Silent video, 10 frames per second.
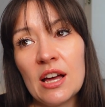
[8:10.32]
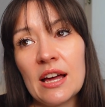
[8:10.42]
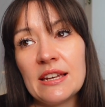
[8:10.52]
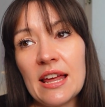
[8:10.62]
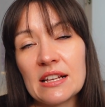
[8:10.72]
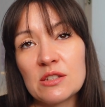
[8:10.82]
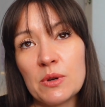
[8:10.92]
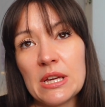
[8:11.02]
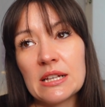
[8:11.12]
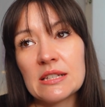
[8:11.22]
and next
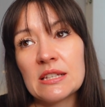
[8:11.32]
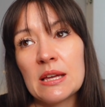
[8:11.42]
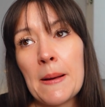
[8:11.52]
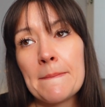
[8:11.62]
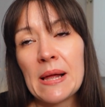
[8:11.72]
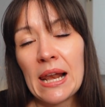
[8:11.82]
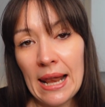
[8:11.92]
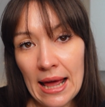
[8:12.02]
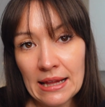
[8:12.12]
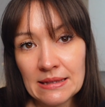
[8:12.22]
week's
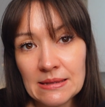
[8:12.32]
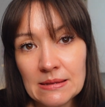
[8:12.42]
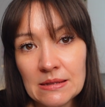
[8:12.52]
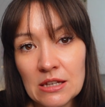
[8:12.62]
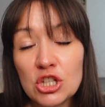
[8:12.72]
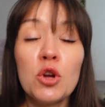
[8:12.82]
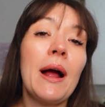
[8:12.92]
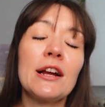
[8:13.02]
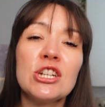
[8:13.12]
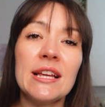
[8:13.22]
plans to
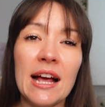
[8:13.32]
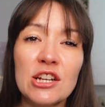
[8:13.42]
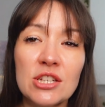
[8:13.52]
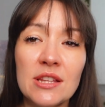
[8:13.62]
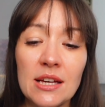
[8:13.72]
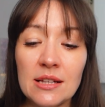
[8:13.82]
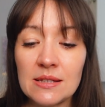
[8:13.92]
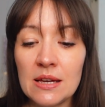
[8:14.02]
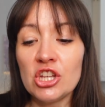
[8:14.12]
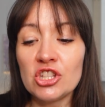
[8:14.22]
actually action that.